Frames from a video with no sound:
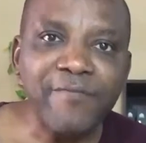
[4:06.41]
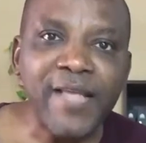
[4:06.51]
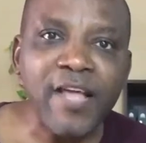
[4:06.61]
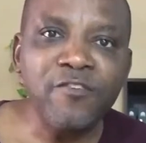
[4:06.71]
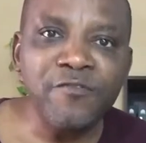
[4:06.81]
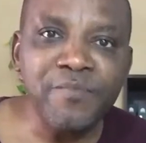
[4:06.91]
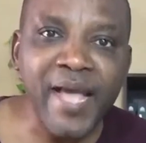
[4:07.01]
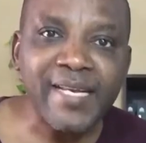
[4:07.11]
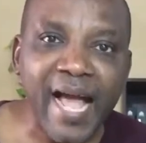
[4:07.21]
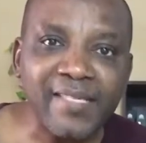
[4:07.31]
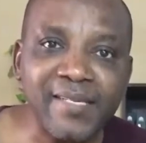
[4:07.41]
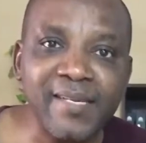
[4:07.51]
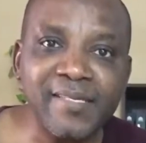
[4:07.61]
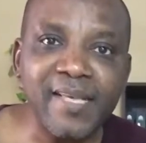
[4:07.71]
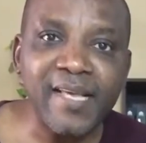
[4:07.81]
After you've made that
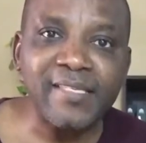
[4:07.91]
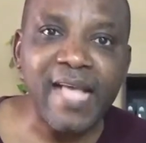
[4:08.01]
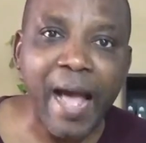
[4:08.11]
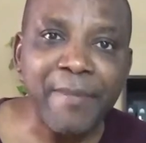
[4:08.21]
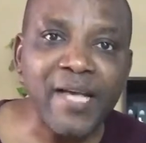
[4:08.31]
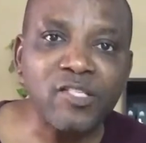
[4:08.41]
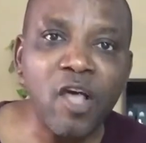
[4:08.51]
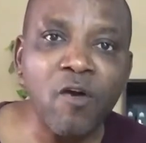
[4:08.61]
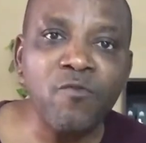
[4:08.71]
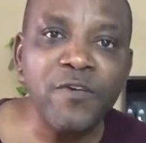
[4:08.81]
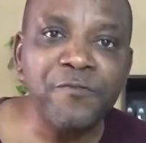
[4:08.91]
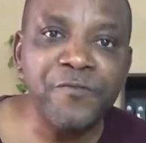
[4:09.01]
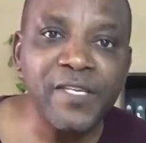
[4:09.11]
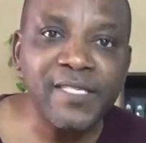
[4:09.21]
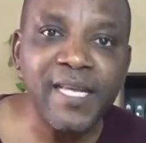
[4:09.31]
3 sales, Amazon will
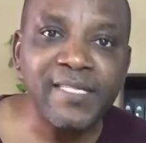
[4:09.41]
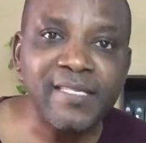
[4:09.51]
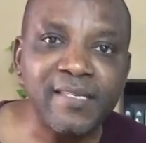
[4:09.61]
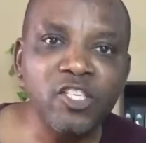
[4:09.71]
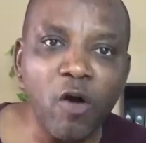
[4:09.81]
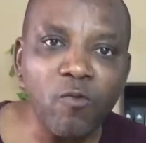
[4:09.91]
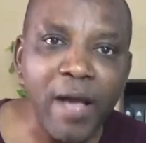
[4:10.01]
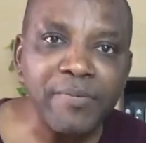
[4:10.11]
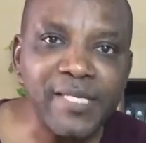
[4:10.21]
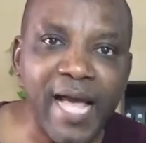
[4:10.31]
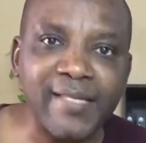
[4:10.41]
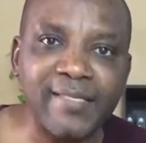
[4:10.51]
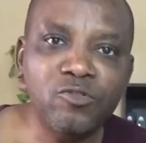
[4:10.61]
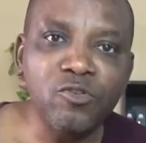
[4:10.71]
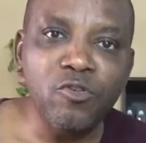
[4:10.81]
visit your
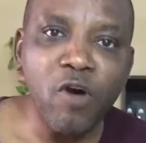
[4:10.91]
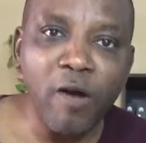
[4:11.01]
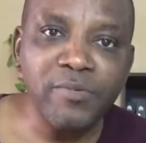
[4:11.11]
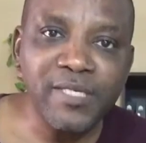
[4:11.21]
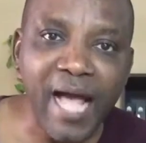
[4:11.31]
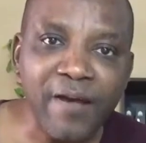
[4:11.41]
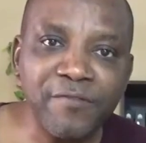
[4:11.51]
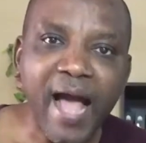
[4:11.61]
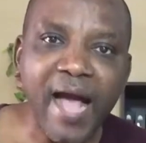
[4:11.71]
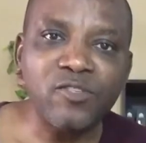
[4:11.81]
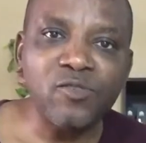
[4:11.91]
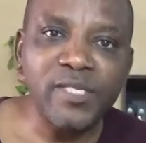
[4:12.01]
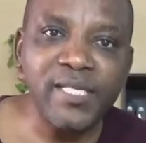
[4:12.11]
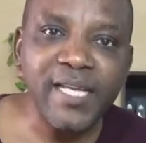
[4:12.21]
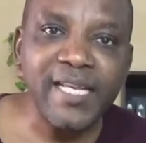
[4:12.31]
website to observe and to
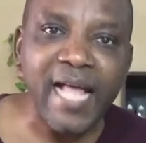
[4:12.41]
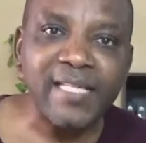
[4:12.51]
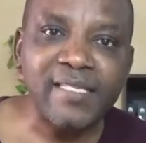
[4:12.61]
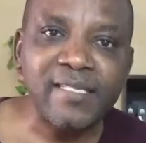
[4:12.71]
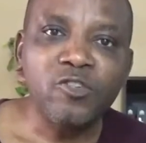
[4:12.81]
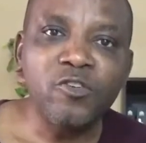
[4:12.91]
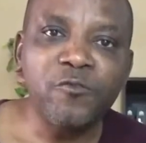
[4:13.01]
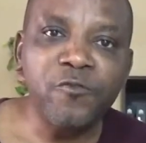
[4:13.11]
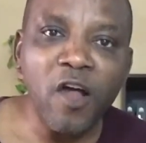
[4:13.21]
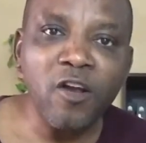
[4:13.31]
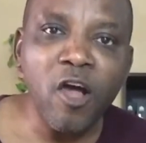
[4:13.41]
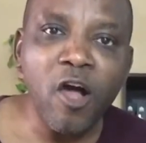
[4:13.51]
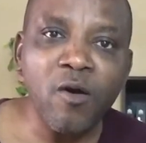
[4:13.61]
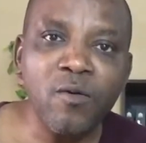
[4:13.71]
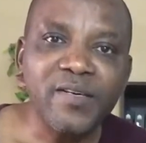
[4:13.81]
see that you
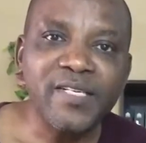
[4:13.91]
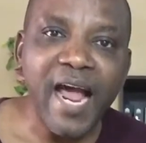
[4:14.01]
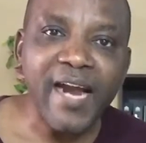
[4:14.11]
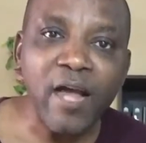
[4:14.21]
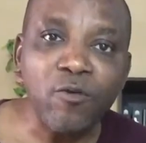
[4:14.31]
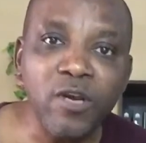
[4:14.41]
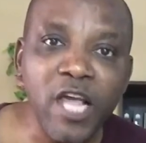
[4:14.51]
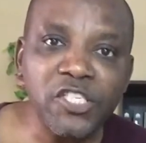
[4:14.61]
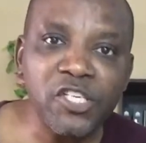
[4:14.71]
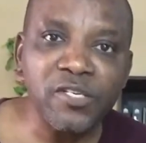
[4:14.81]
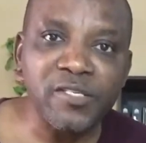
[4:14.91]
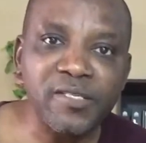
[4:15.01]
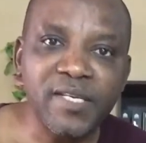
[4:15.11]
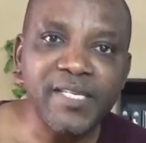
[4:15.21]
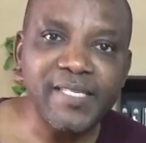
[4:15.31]
follow their
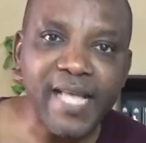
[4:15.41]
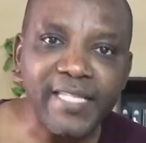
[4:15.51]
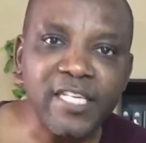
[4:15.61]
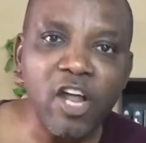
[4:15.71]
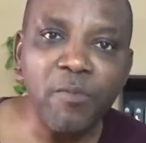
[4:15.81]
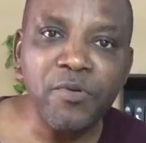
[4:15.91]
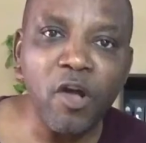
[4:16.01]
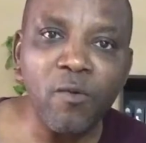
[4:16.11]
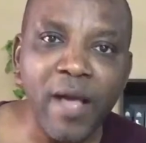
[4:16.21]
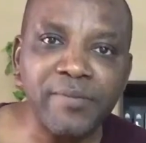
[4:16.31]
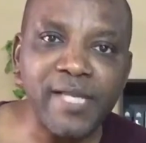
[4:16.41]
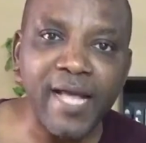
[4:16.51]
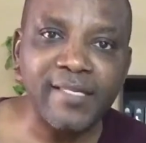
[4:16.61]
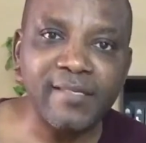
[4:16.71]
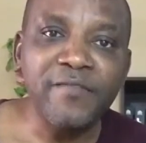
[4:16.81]
regulations in setting up your website.